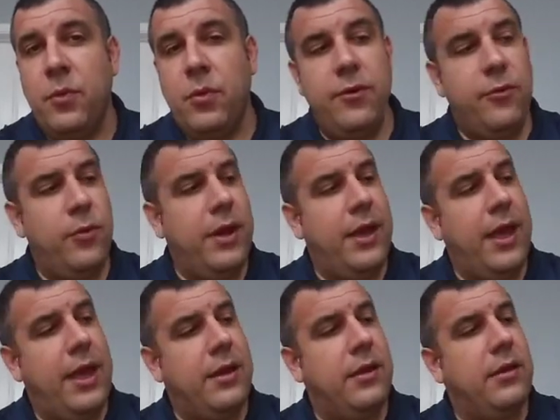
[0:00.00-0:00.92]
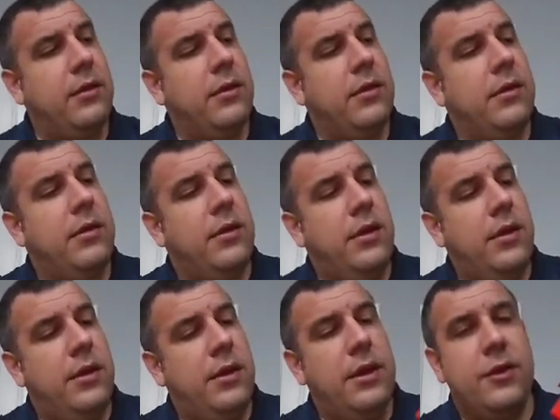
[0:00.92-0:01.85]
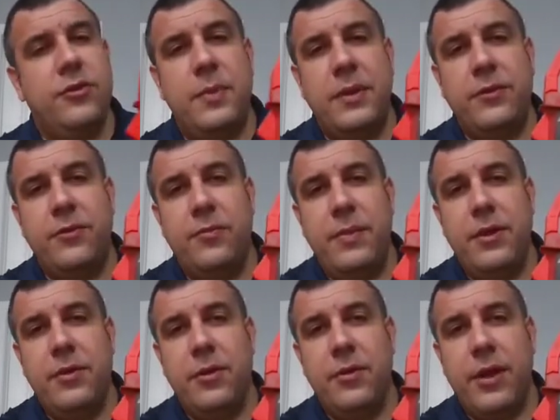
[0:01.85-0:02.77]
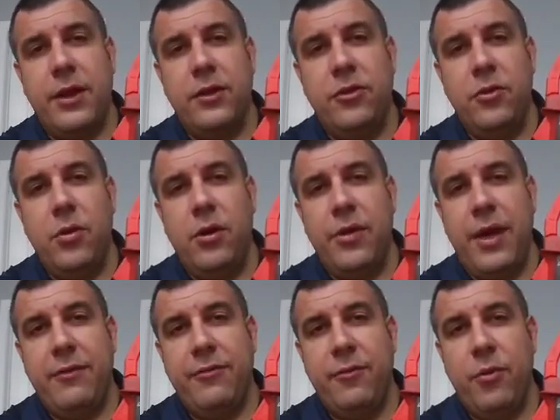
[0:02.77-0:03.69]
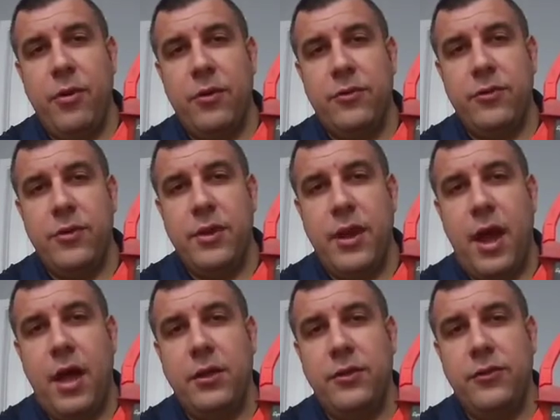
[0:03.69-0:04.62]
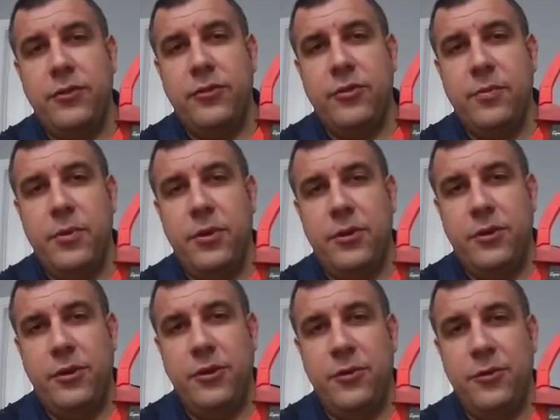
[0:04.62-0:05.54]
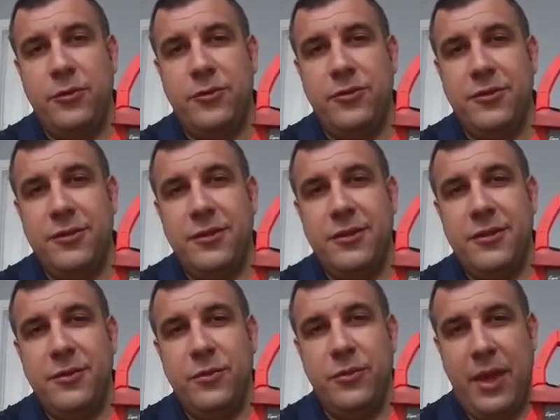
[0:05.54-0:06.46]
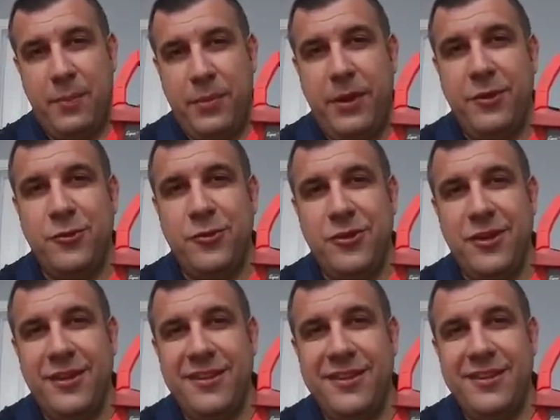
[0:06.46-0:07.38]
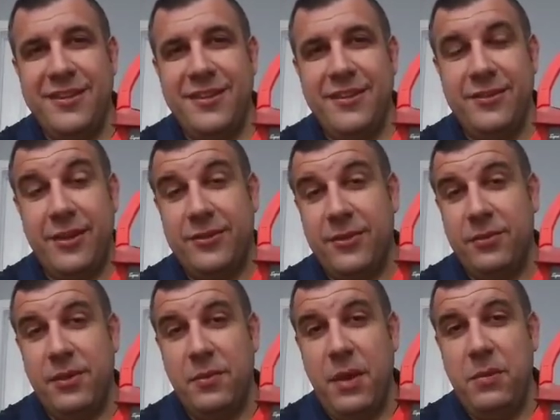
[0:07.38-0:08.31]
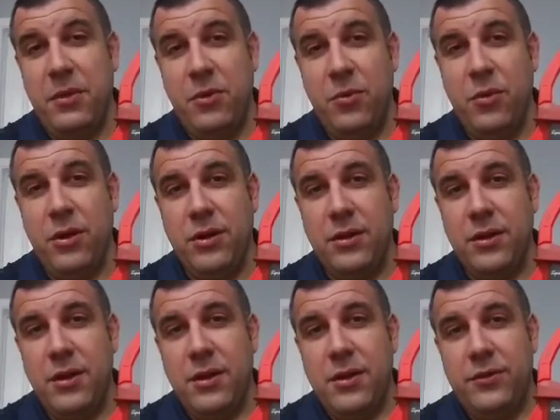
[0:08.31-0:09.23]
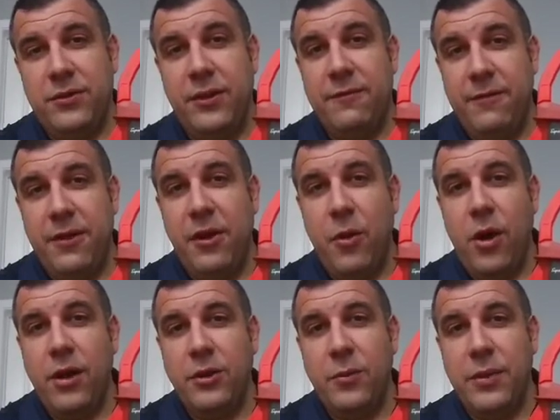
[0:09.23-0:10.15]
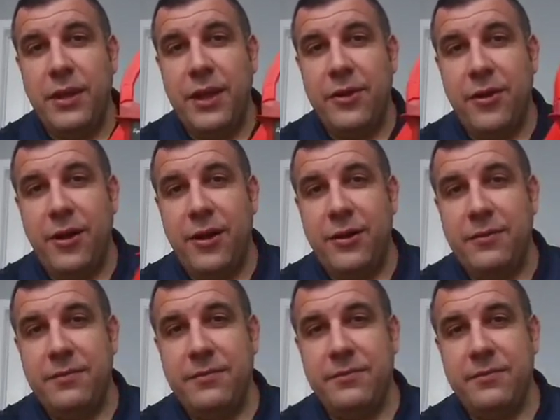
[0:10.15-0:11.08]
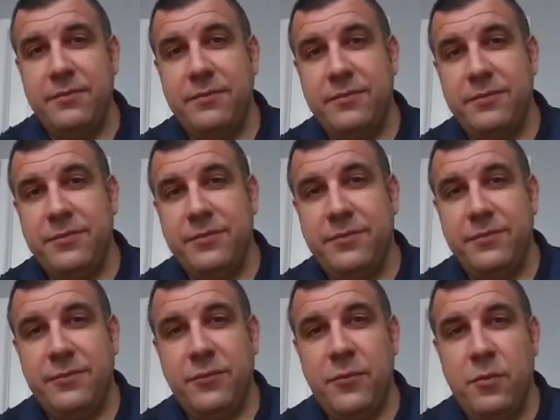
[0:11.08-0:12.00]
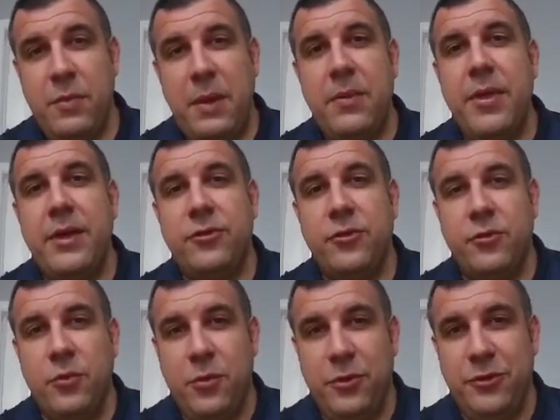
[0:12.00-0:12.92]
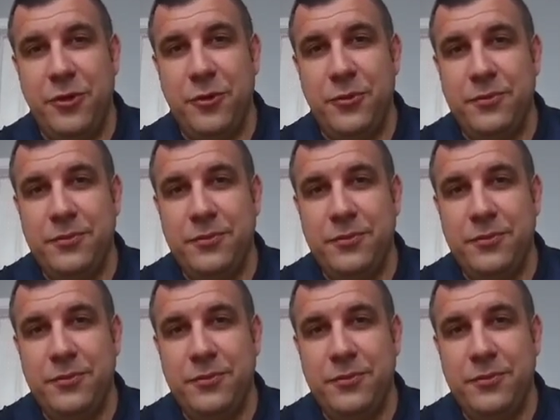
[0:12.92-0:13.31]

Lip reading: What if we had an inexpensive meter that could do all that for us and the knowledge to put it to use? Would that be interesting? Is that something maybe you want to see a video on a little bit later on? Maybe that's just what we'll do.